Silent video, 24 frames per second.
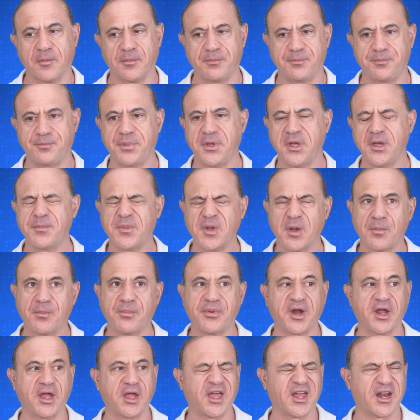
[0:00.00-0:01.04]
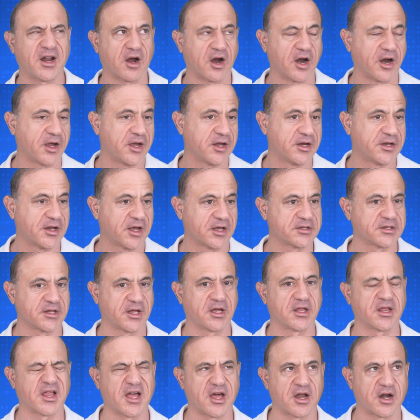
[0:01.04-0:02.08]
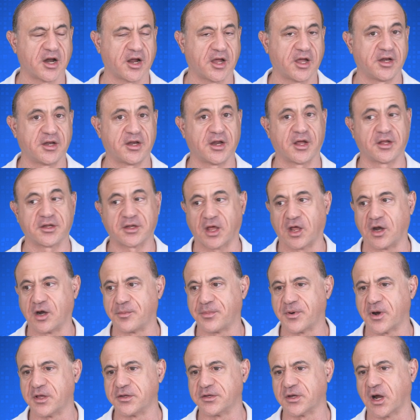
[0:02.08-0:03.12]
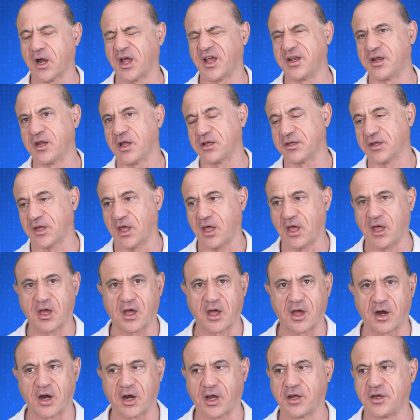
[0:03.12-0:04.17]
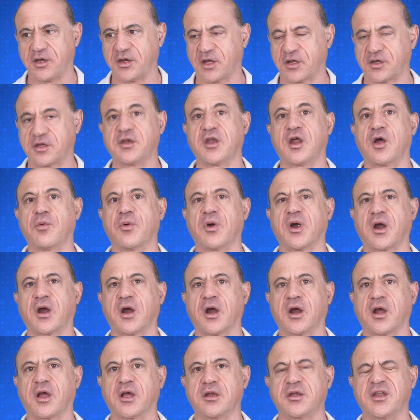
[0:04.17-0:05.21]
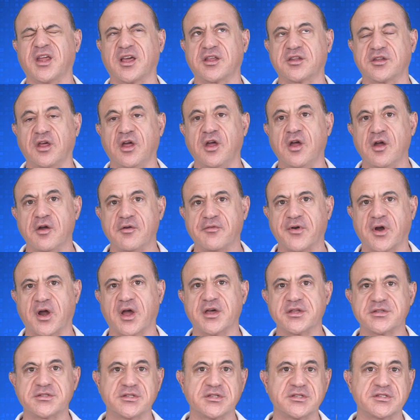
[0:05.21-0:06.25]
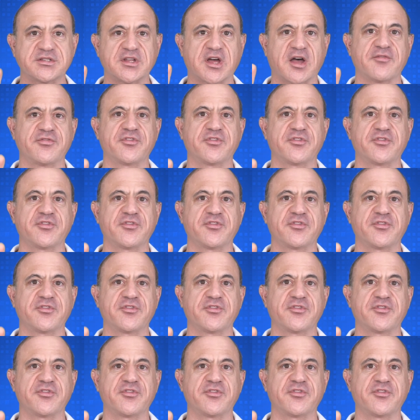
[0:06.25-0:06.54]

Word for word: People bring in architects like cloud architects, enterprise architects, AI architects, network architects for us to solve